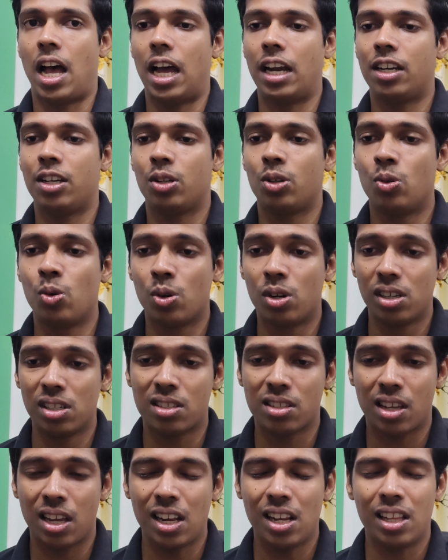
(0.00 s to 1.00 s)
At
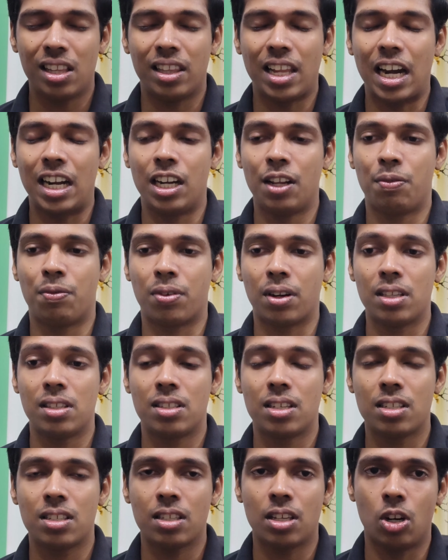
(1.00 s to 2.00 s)
Google scale, that
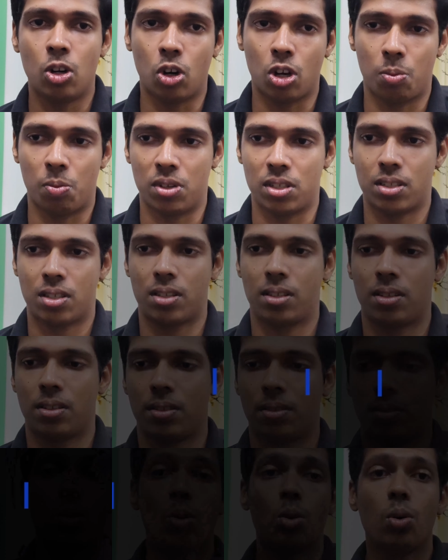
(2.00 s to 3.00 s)
difference is enormous.
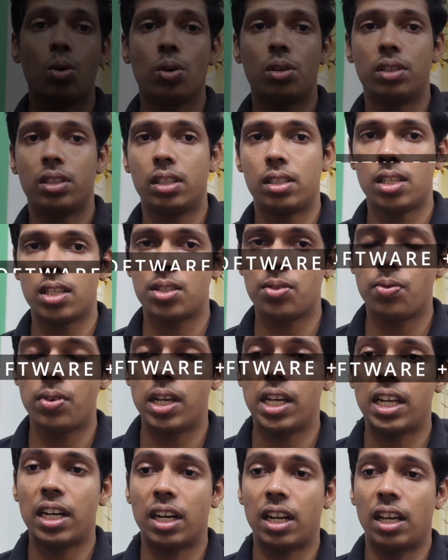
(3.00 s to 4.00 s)
So this is
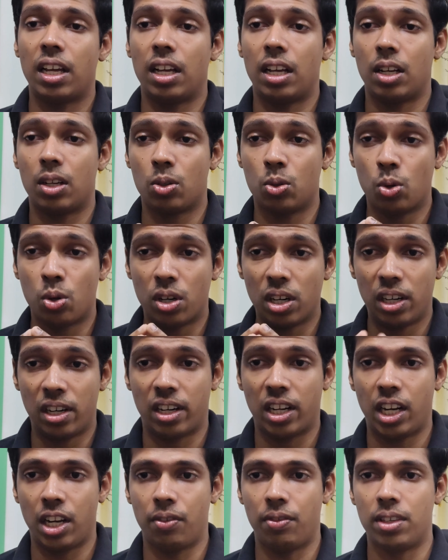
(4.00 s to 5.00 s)
where Google
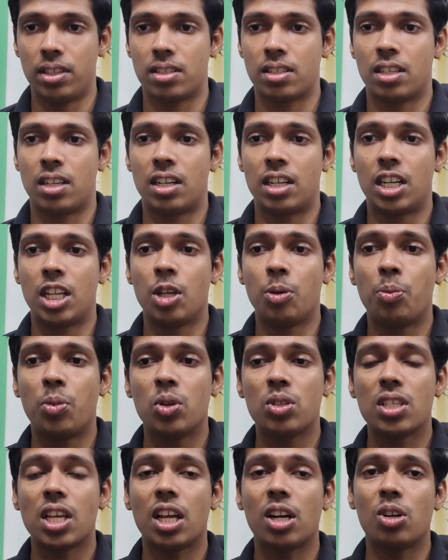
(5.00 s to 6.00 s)
really wins.
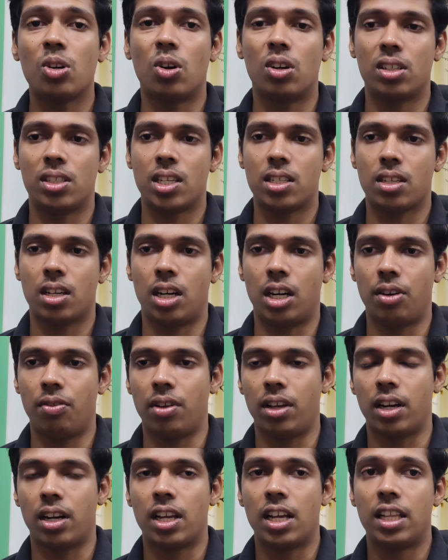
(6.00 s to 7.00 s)
TPUs are not just
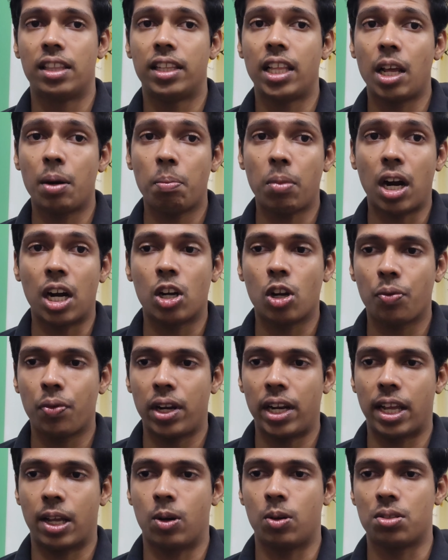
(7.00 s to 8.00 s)
hardware, they are part of an
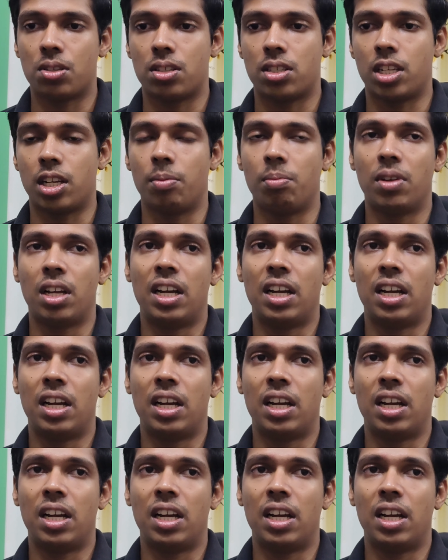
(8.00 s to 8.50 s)
ecosystem.